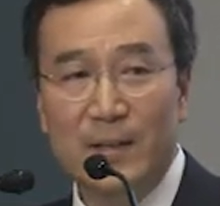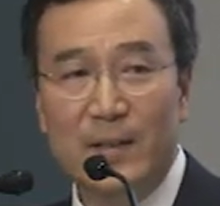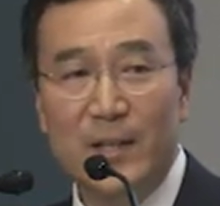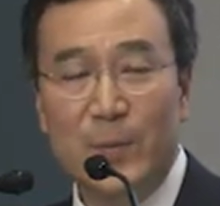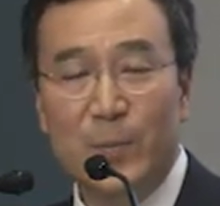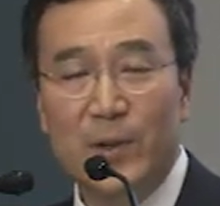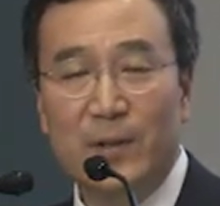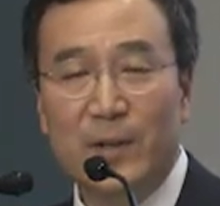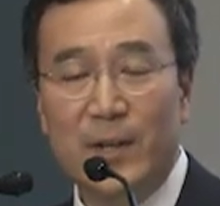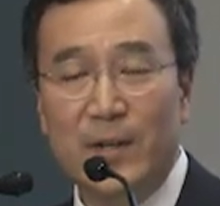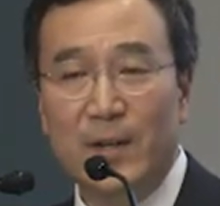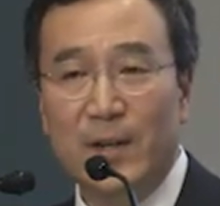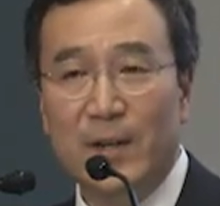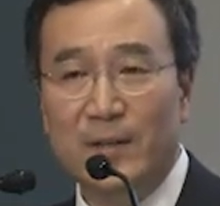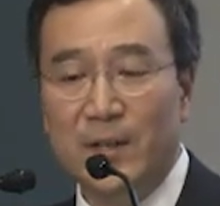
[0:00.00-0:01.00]
deepen
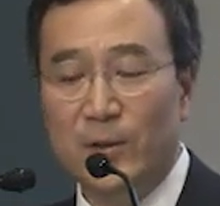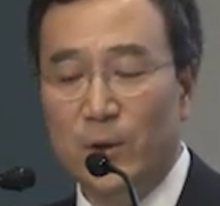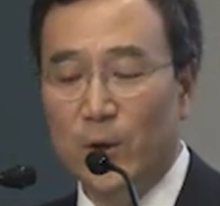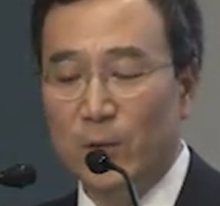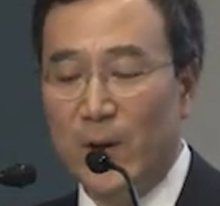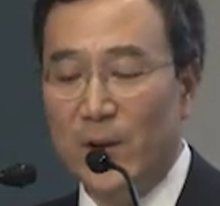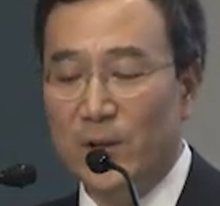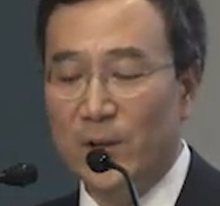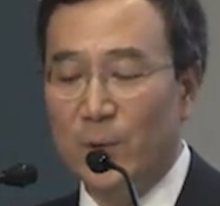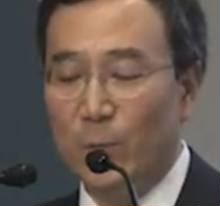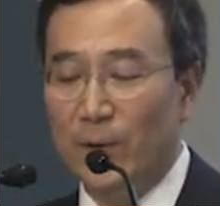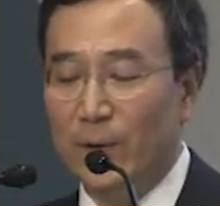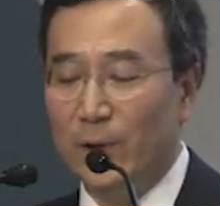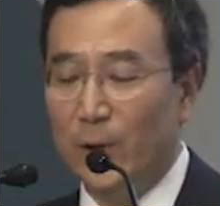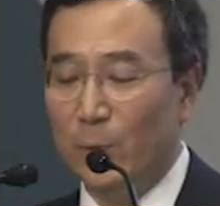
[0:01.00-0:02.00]
India's integration
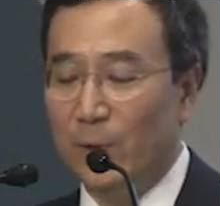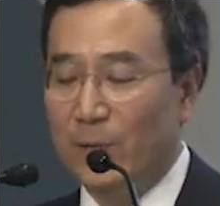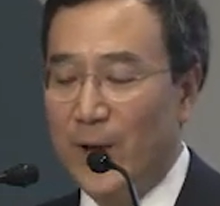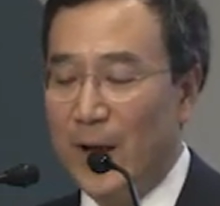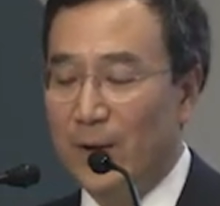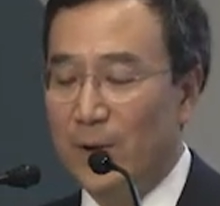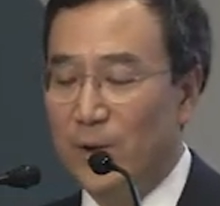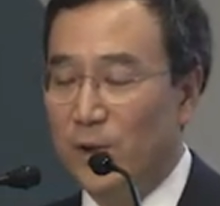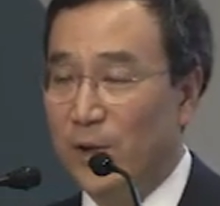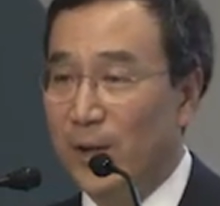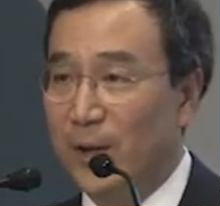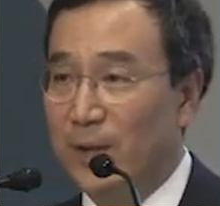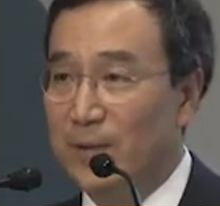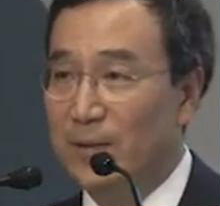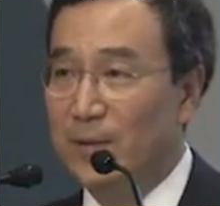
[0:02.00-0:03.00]
with global value
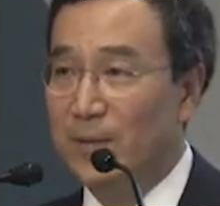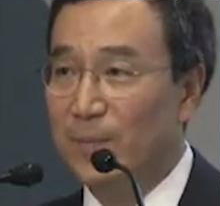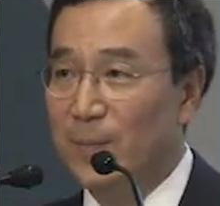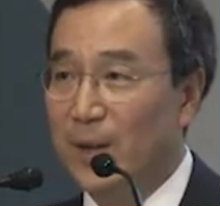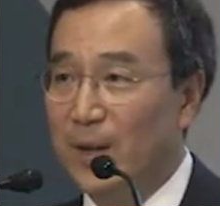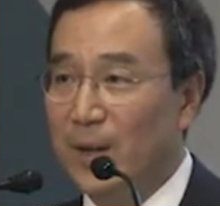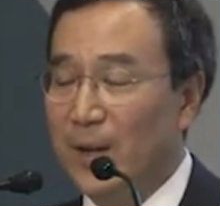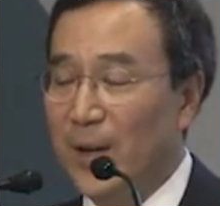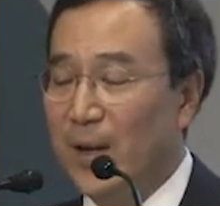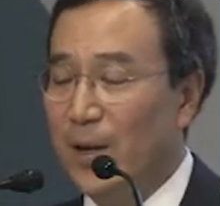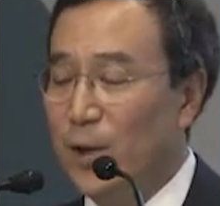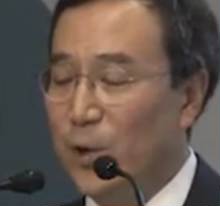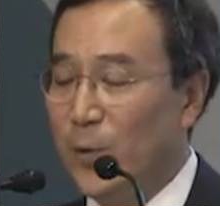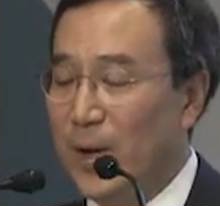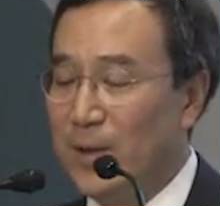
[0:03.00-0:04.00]
chains, and
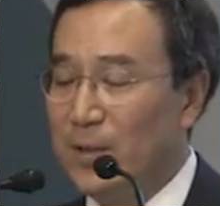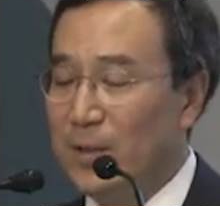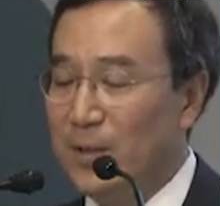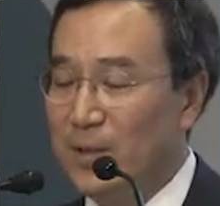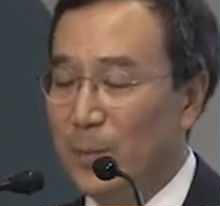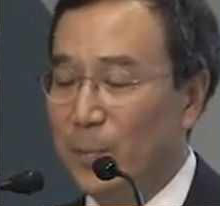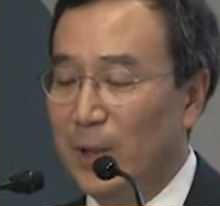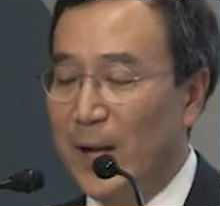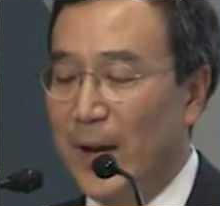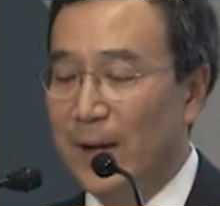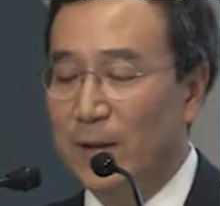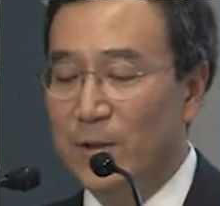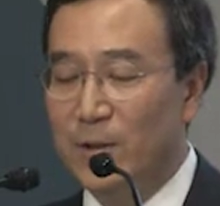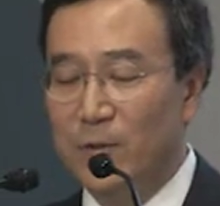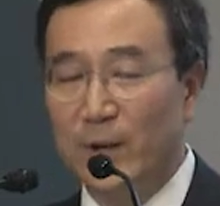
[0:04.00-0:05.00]
address the supply
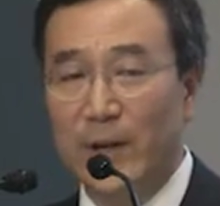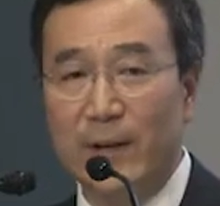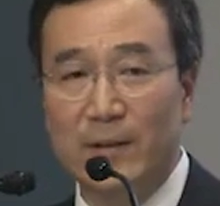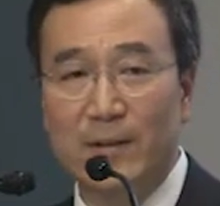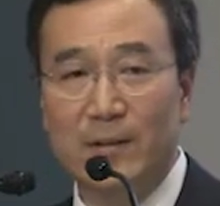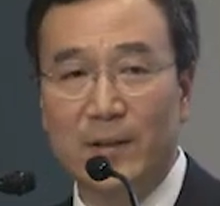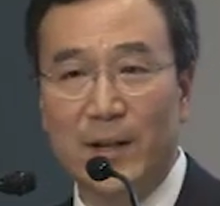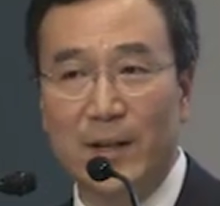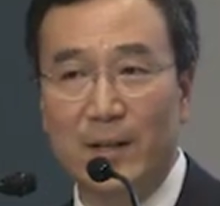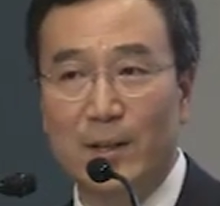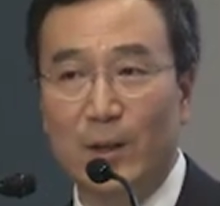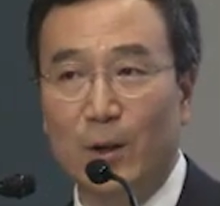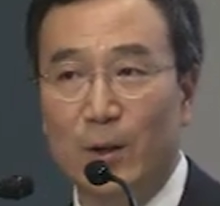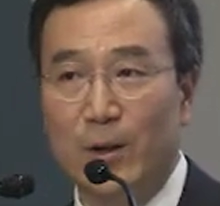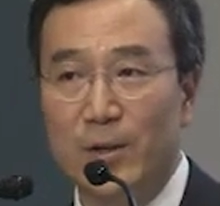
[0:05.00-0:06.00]
constraints and
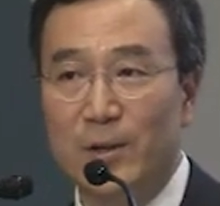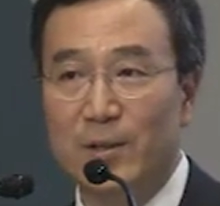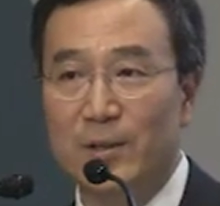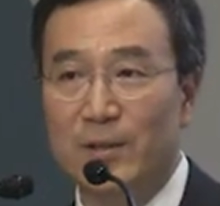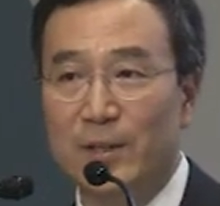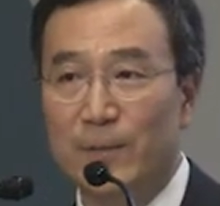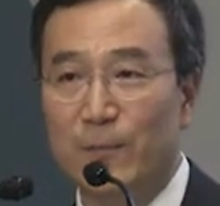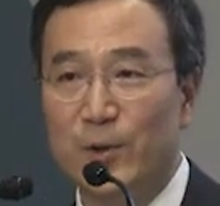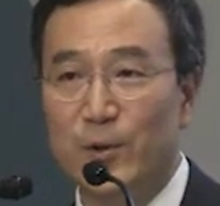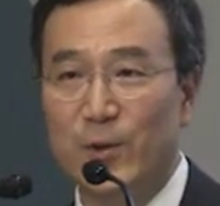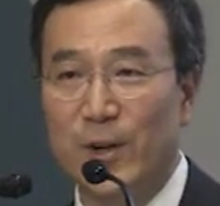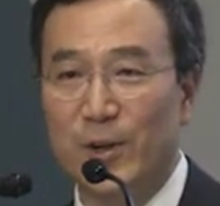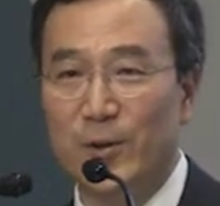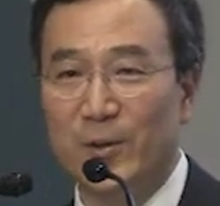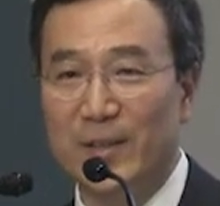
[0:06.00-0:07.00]
its large
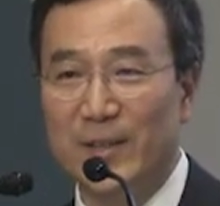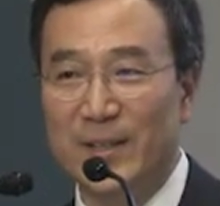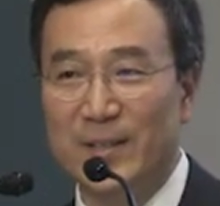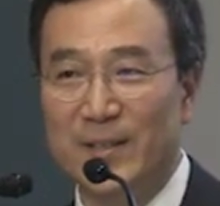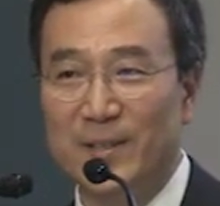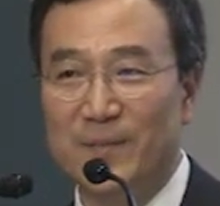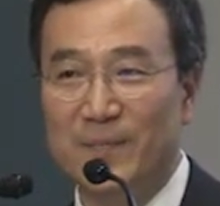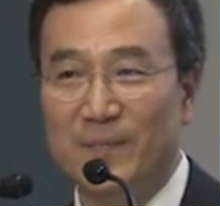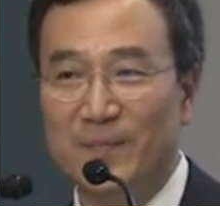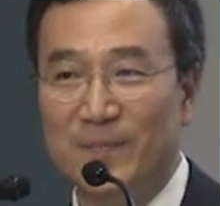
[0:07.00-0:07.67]
infrastructure needs.